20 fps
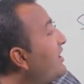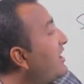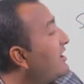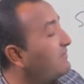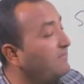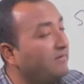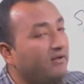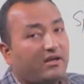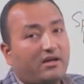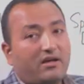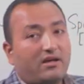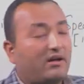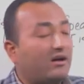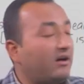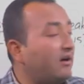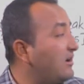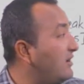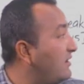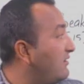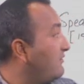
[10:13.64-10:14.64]
We have
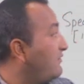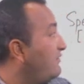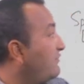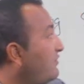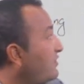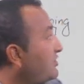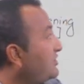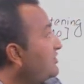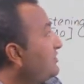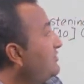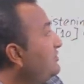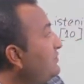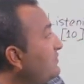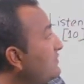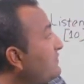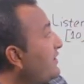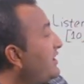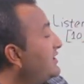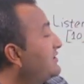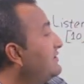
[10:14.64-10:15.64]
first
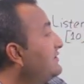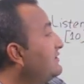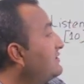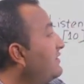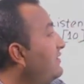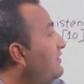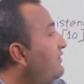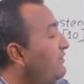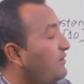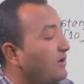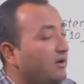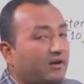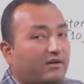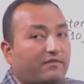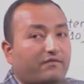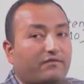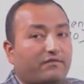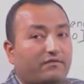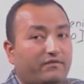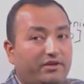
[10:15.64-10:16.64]
2 questions,
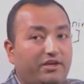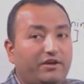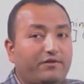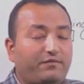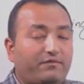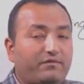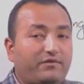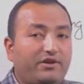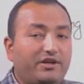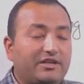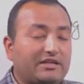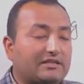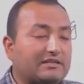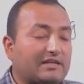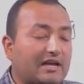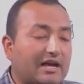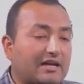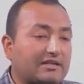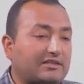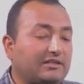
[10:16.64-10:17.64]
if it
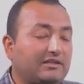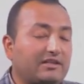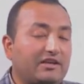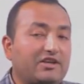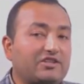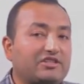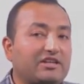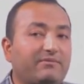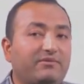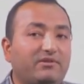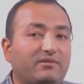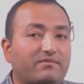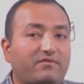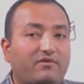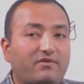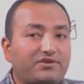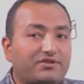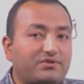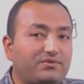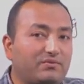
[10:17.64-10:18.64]
is asked in the exam,
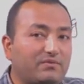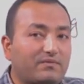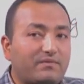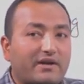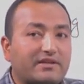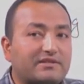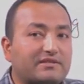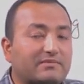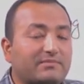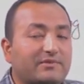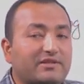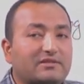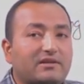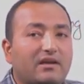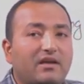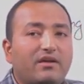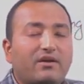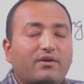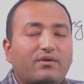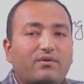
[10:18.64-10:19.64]
first two questions means
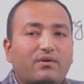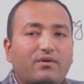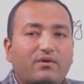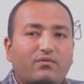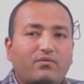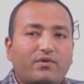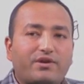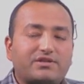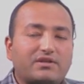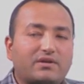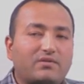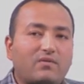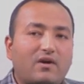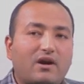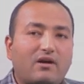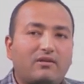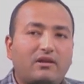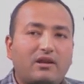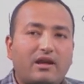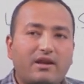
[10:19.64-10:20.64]
question
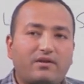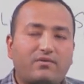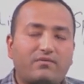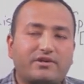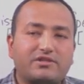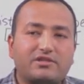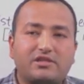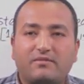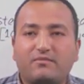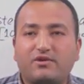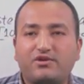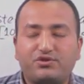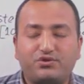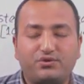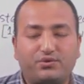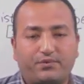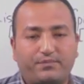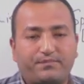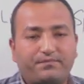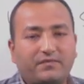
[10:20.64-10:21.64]
1 and question number
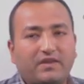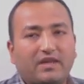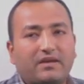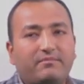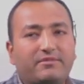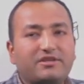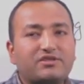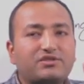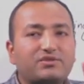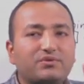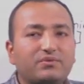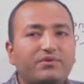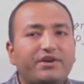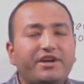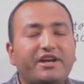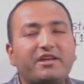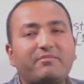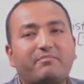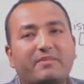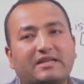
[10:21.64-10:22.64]
2. Means 2
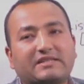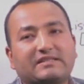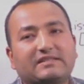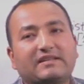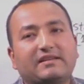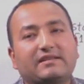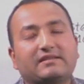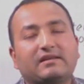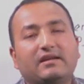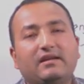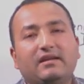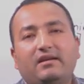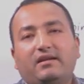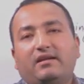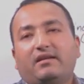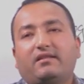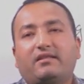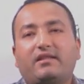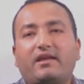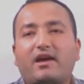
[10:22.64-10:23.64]
reading passages,
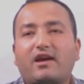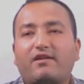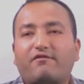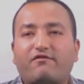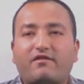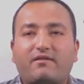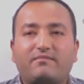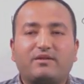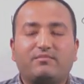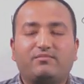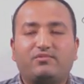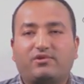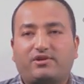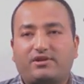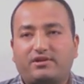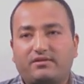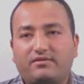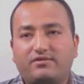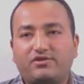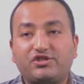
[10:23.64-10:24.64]
they are from the
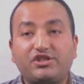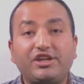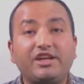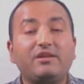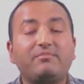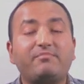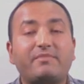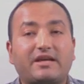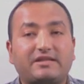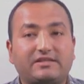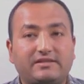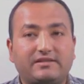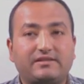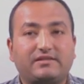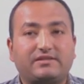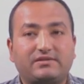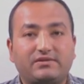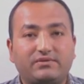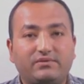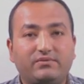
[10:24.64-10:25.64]
book. Scene
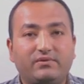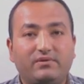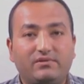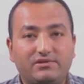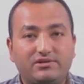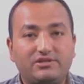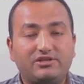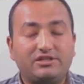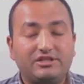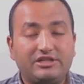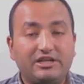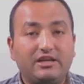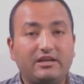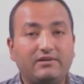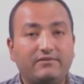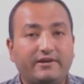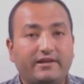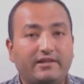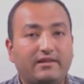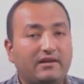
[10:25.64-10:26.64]
passages we'll
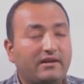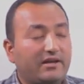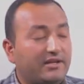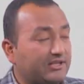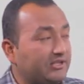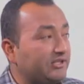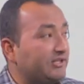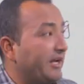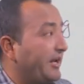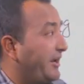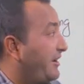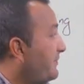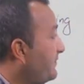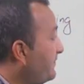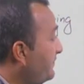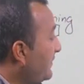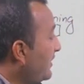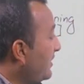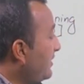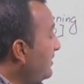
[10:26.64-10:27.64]
deal with today.
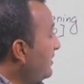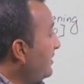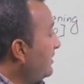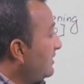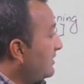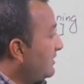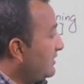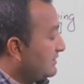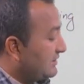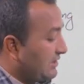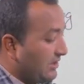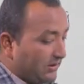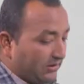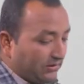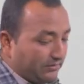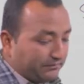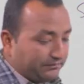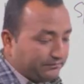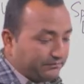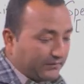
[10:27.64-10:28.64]

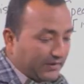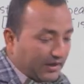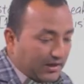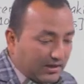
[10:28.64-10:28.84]
So,